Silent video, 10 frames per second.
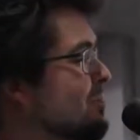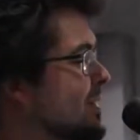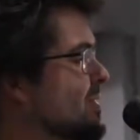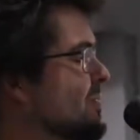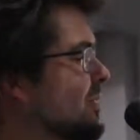
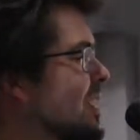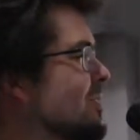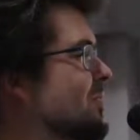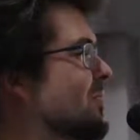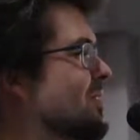beats so
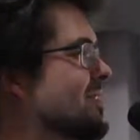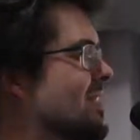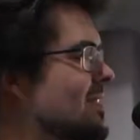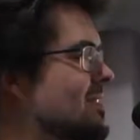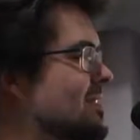loud is
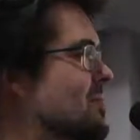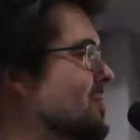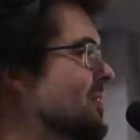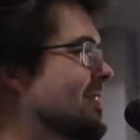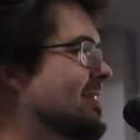it has
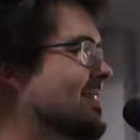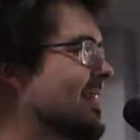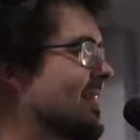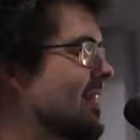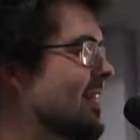something to
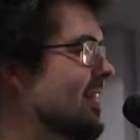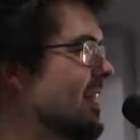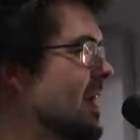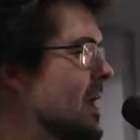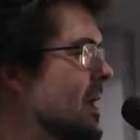say?
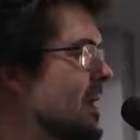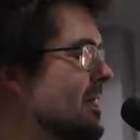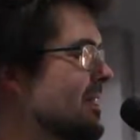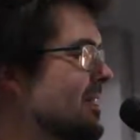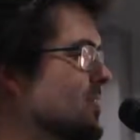
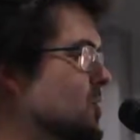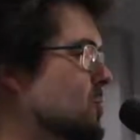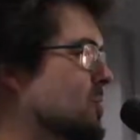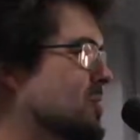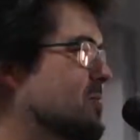It
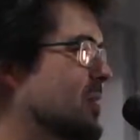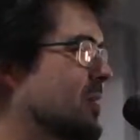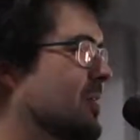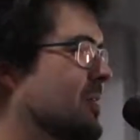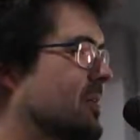just wants to be
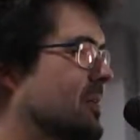heard.